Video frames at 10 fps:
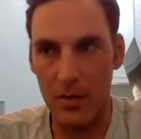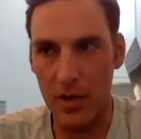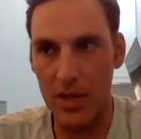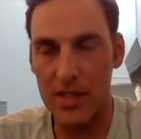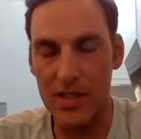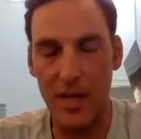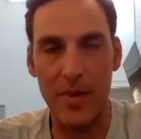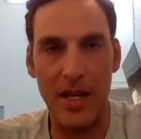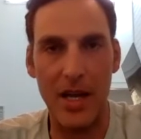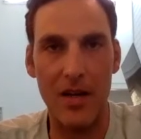really
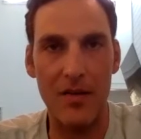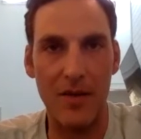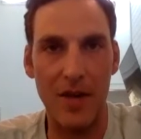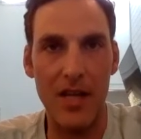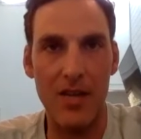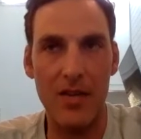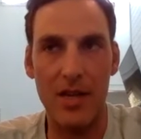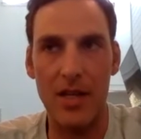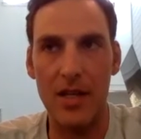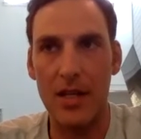stepping out in faith
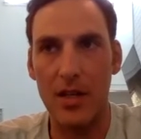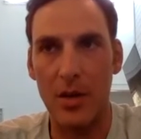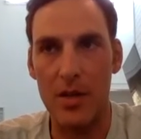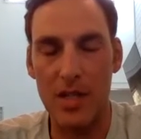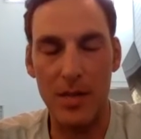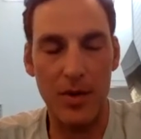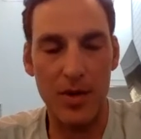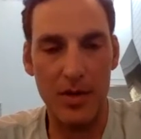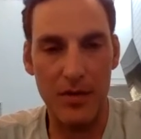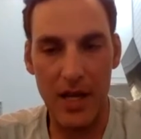and going deeper
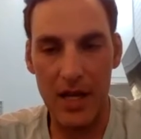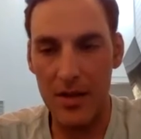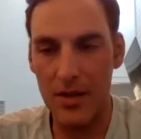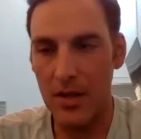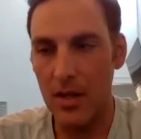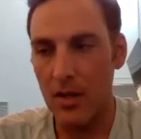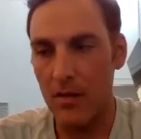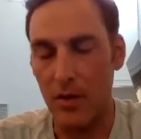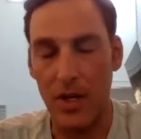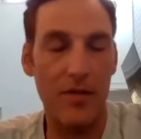in faith,
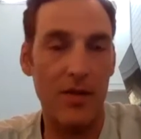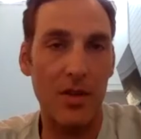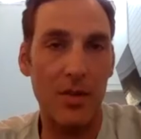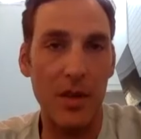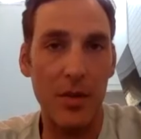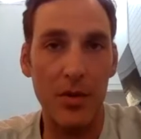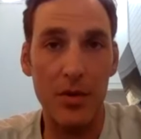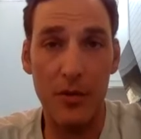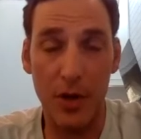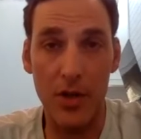forgiving the people
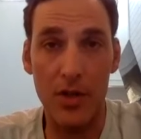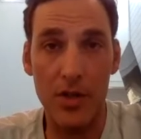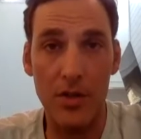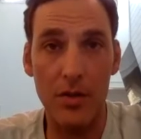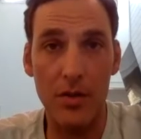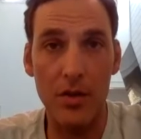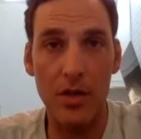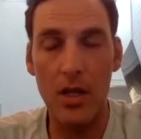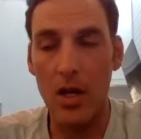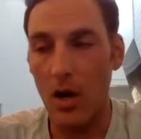who've hurt you.
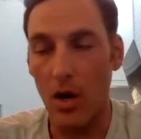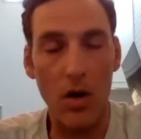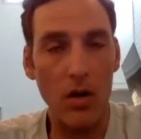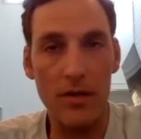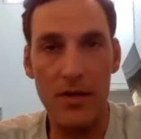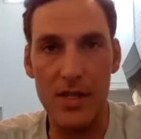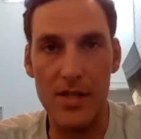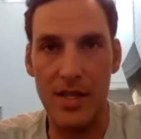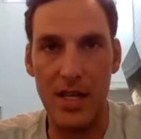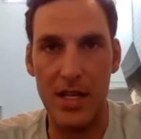All of
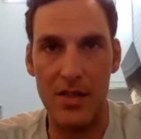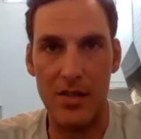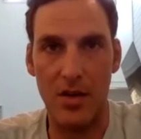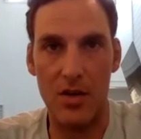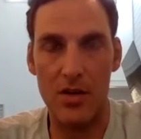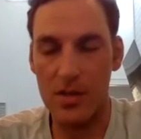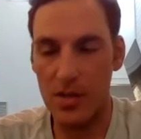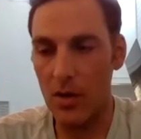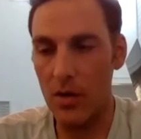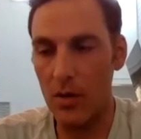these things are
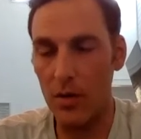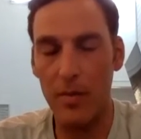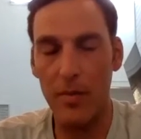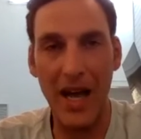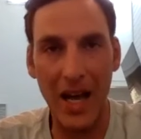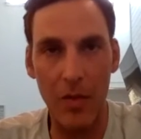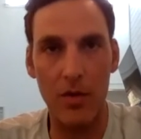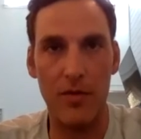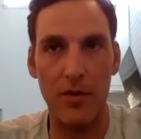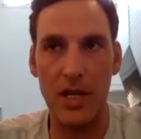so
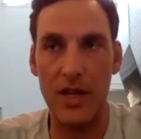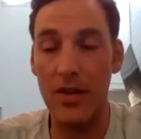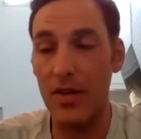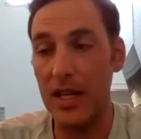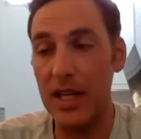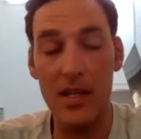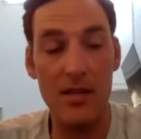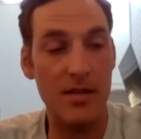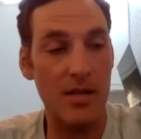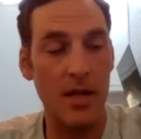powerful. And the thing
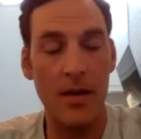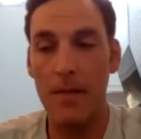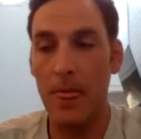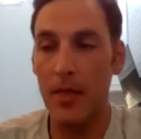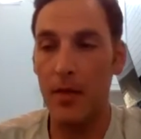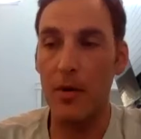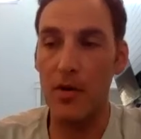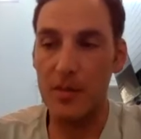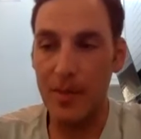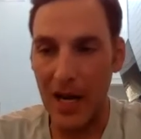is, the
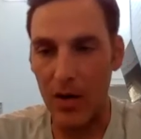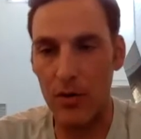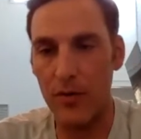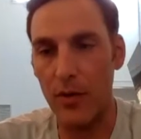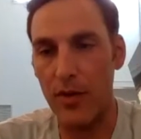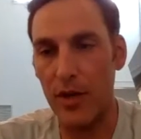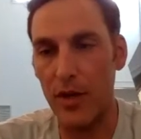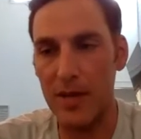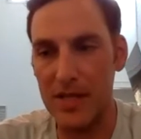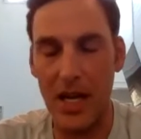most powerful
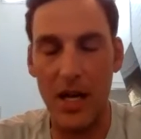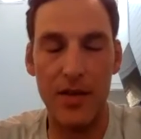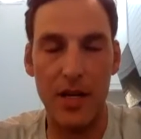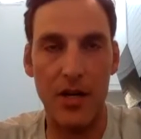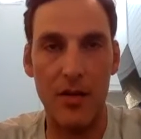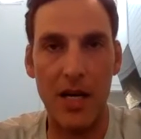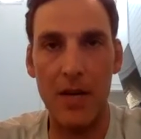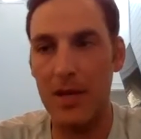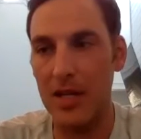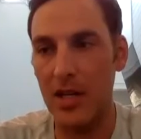therapies out there, in
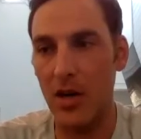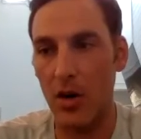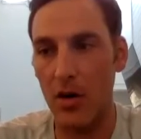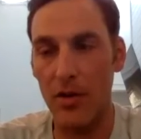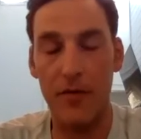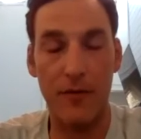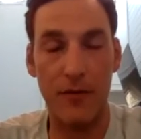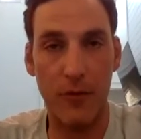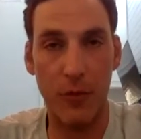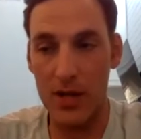my opinion, are the
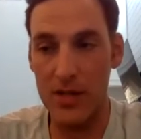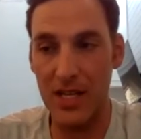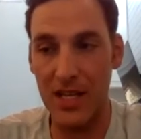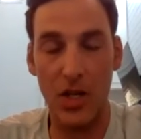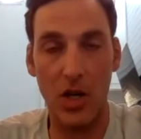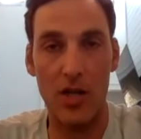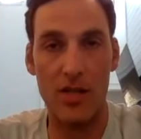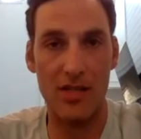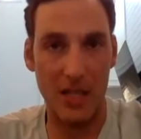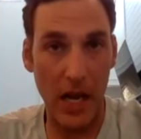ones that
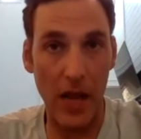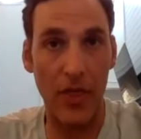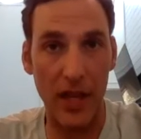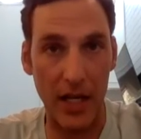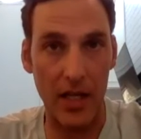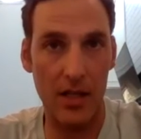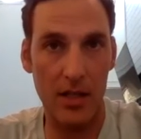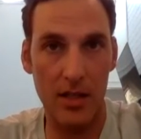cost nothing,